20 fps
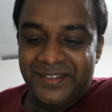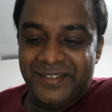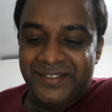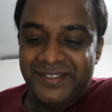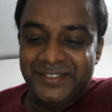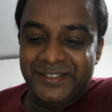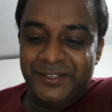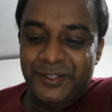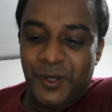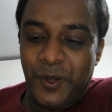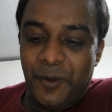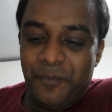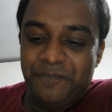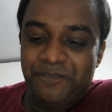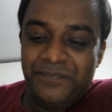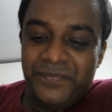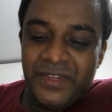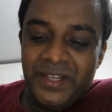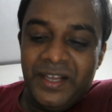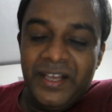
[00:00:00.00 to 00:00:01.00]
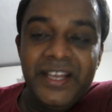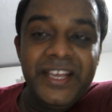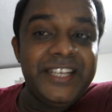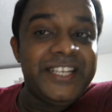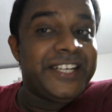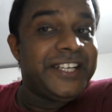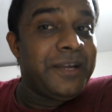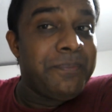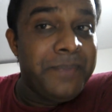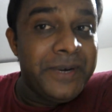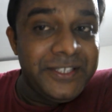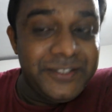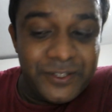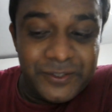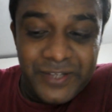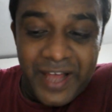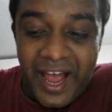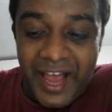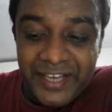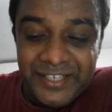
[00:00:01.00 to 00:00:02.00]
So it interprets
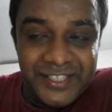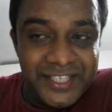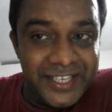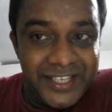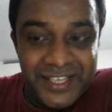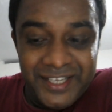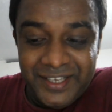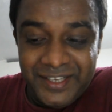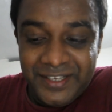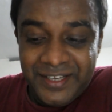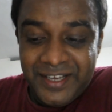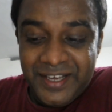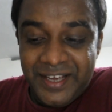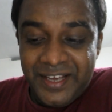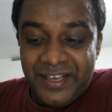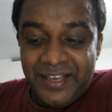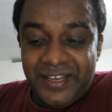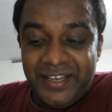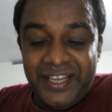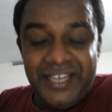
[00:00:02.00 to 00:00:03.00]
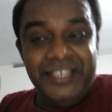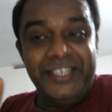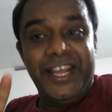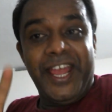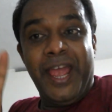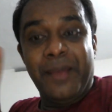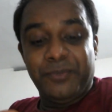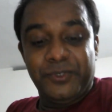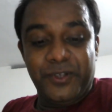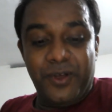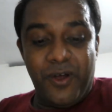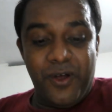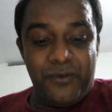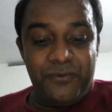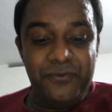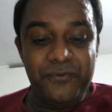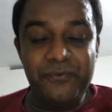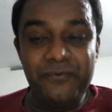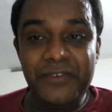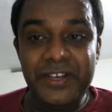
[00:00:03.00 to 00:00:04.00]
society in terms
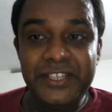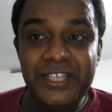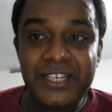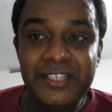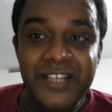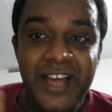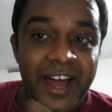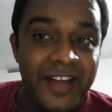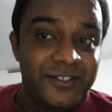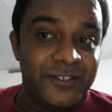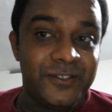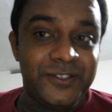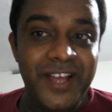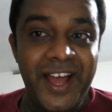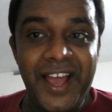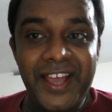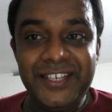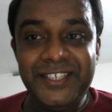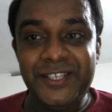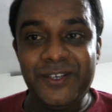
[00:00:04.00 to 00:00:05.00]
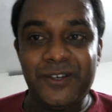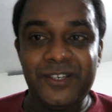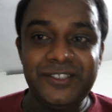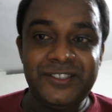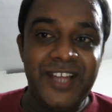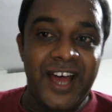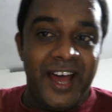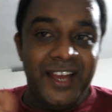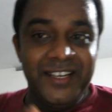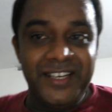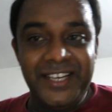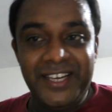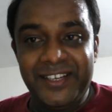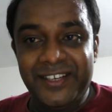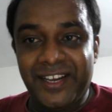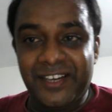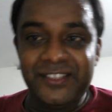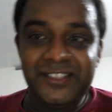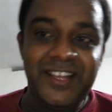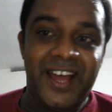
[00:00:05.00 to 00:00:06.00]
of whether that society or that
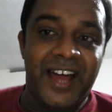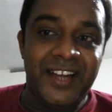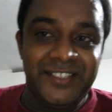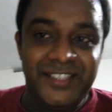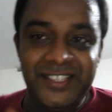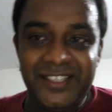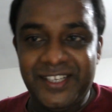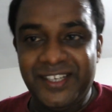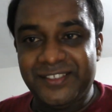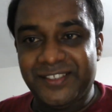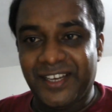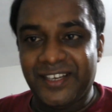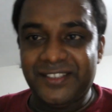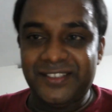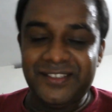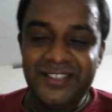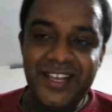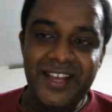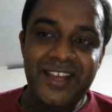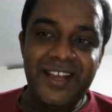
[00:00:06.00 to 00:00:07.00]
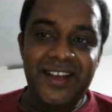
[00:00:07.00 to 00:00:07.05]
leader, that citizen,